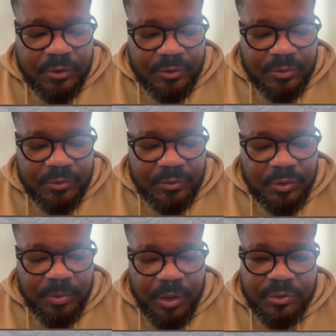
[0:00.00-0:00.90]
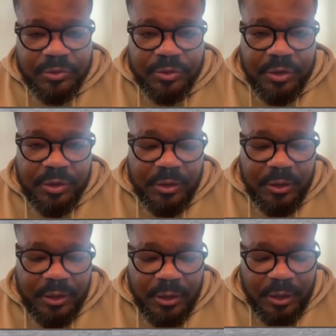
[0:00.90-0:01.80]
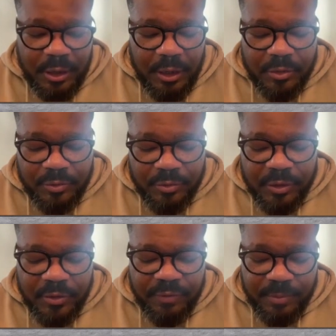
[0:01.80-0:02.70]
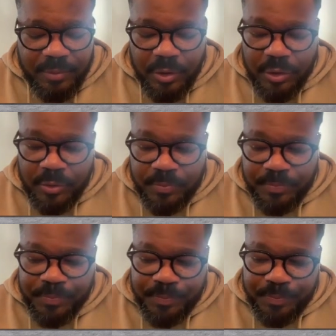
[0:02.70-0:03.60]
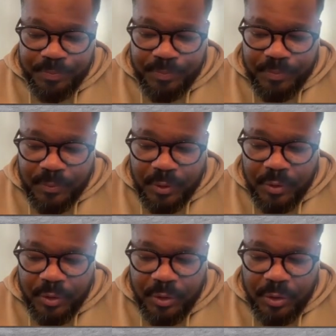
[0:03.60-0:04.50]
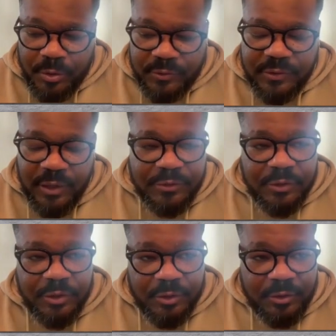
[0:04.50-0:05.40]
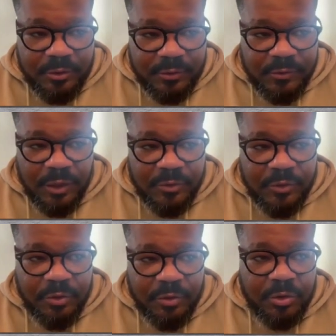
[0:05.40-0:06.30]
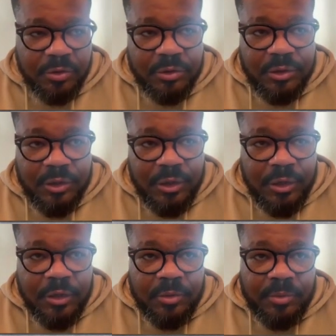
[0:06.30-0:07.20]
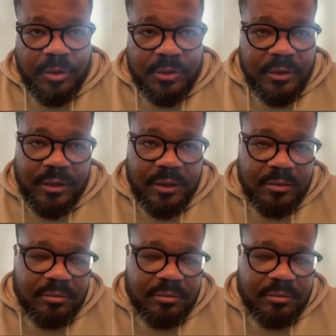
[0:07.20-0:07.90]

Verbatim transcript: the the summer tour, and you give him um, you know a starter starter role, but